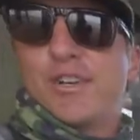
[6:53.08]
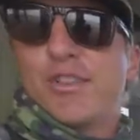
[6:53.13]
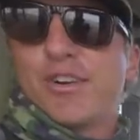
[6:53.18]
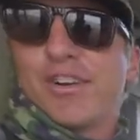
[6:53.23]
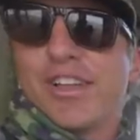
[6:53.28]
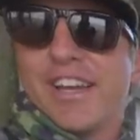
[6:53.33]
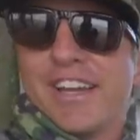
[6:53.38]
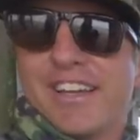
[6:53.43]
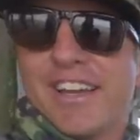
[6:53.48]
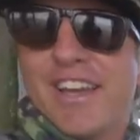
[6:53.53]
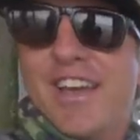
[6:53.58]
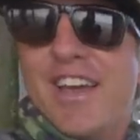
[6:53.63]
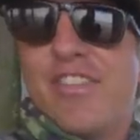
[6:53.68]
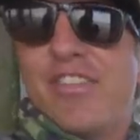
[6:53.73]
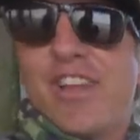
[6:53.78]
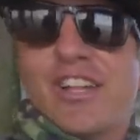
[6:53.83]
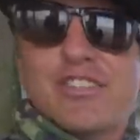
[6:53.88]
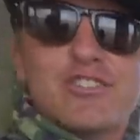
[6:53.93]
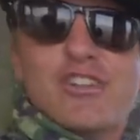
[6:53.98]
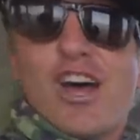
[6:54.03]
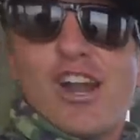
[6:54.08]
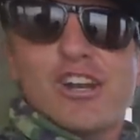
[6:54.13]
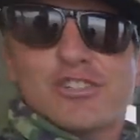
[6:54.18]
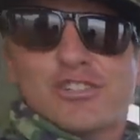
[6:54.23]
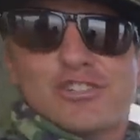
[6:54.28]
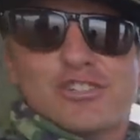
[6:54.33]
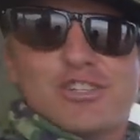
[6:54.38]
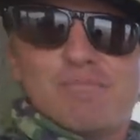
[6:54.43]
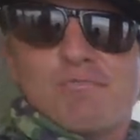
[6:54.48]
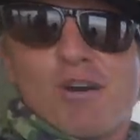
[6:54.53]
you know, they're like, that's not a
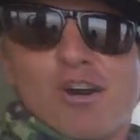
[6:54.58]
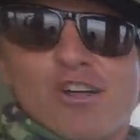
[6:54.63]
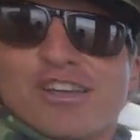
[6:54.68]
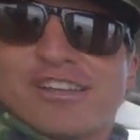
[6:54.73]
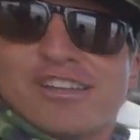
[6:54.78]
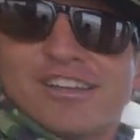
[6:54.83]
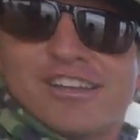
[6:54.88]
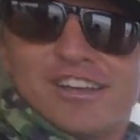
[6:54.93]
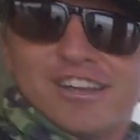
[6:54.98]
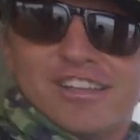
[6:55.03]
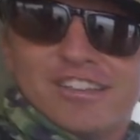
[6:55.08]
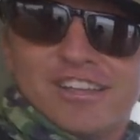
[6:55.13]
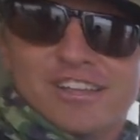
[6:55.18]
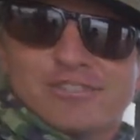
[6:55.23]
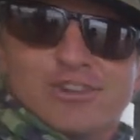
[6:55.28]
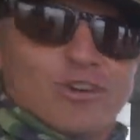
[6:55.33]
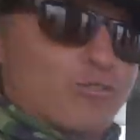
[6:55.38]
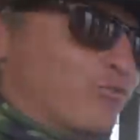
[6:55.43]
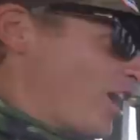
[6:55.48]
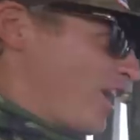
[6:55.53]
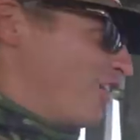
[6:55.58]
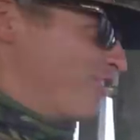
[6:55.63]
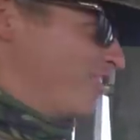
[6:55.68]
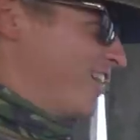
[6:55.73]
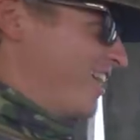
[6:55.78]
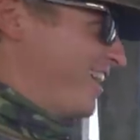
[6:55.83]
sea mullet, that's a round